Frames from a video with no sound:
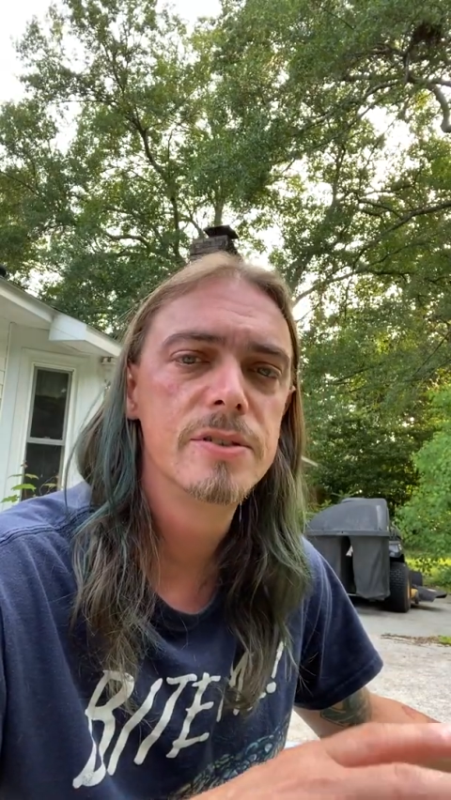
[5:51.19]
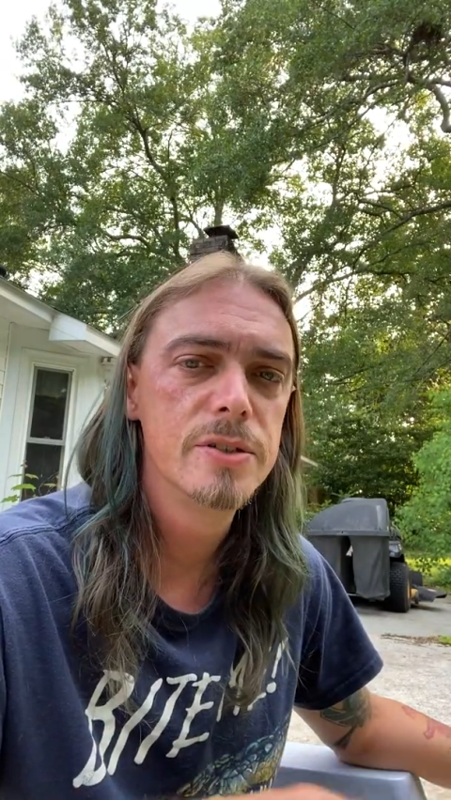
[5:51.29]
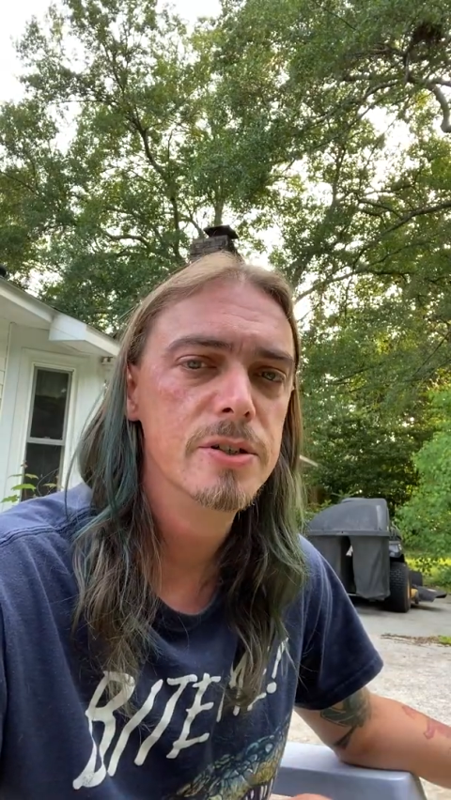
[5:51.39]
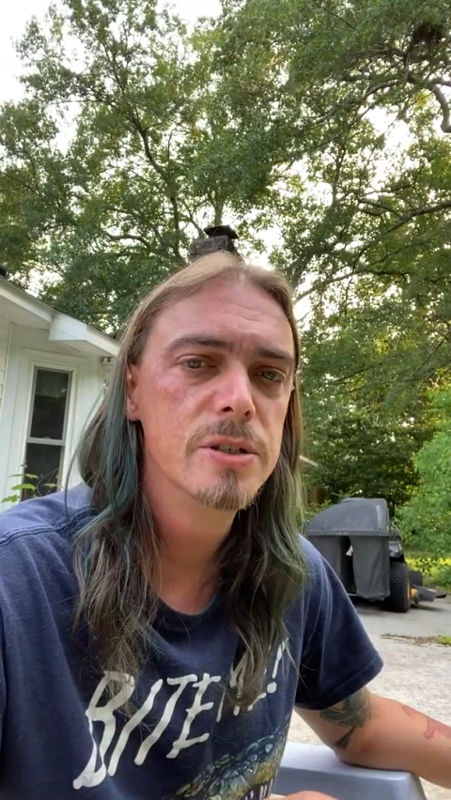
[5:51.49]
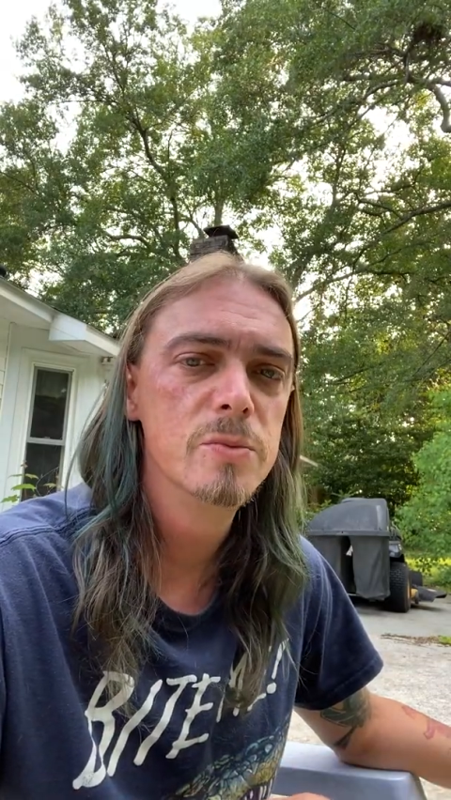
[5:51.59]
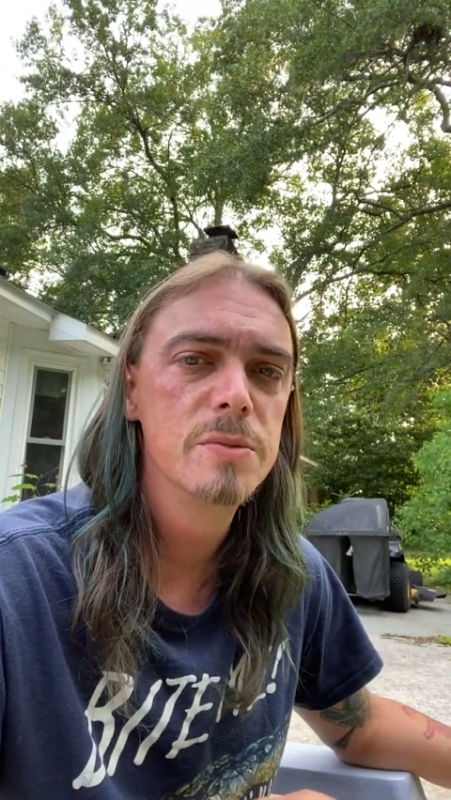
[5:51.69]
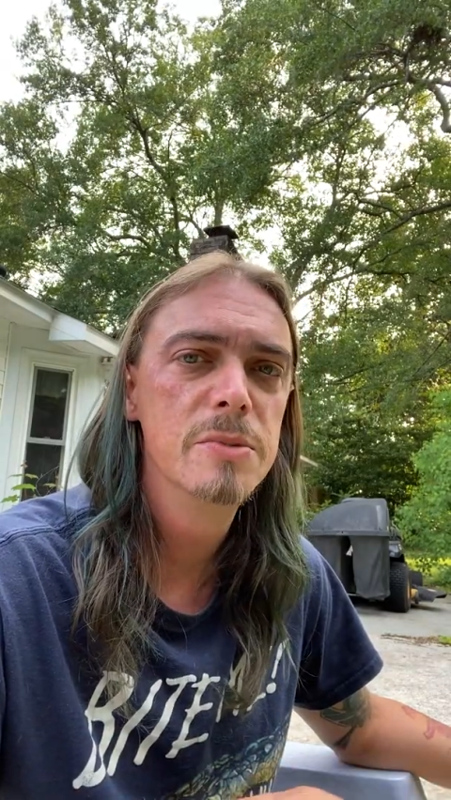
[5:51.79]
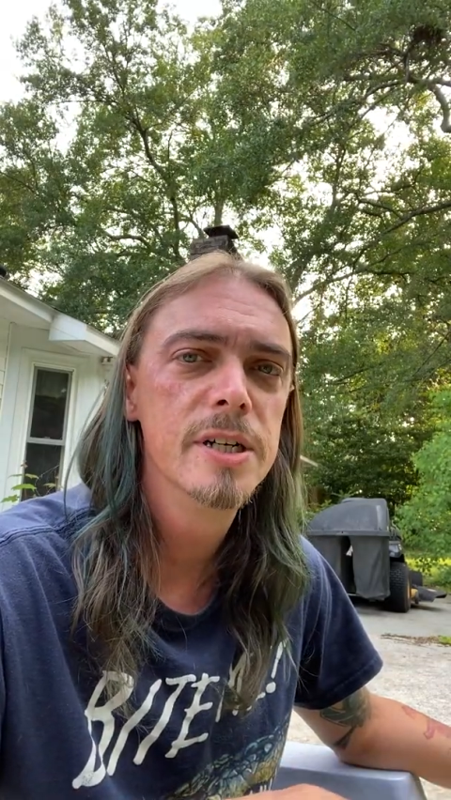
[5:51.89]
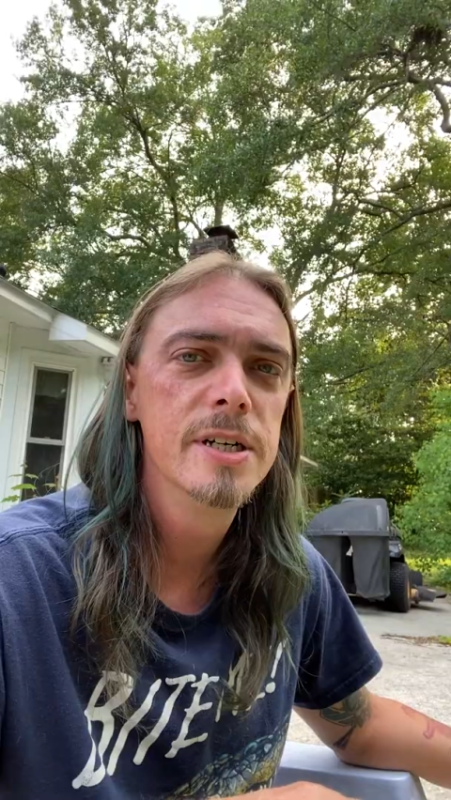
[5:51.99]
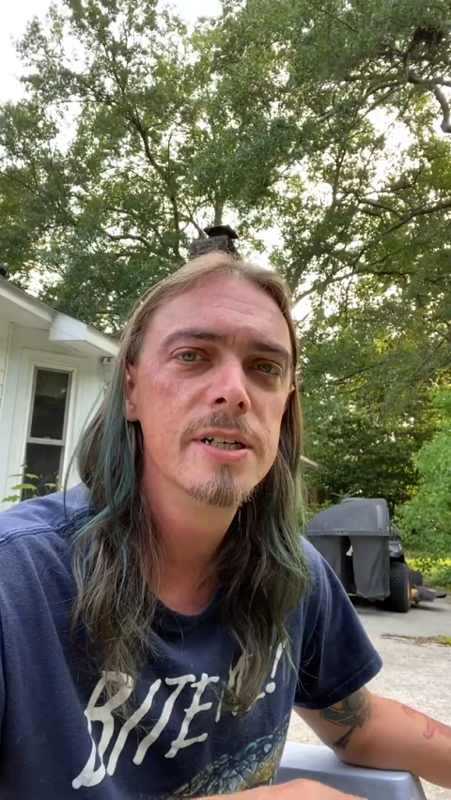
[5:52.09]
Charge them with
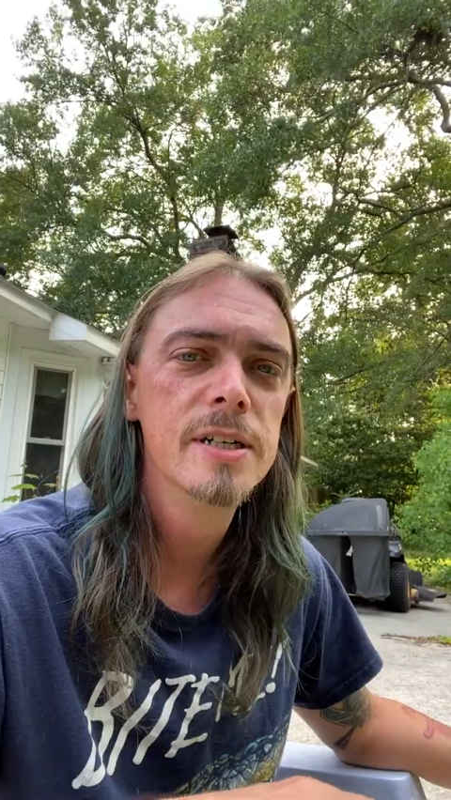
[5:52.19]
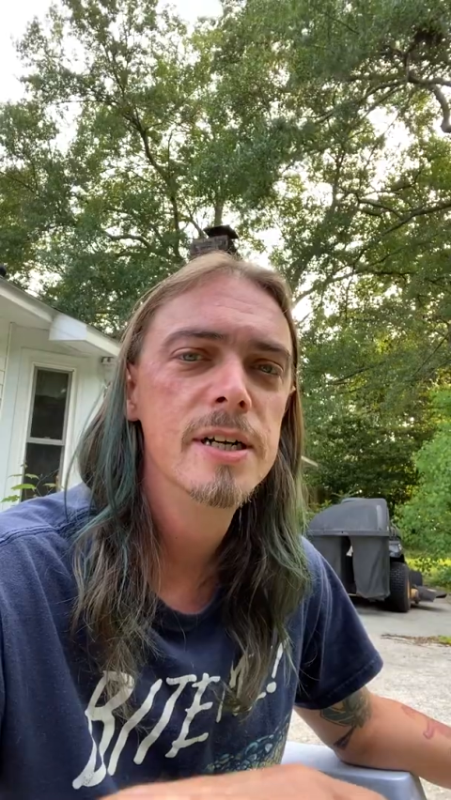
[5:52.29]
murder,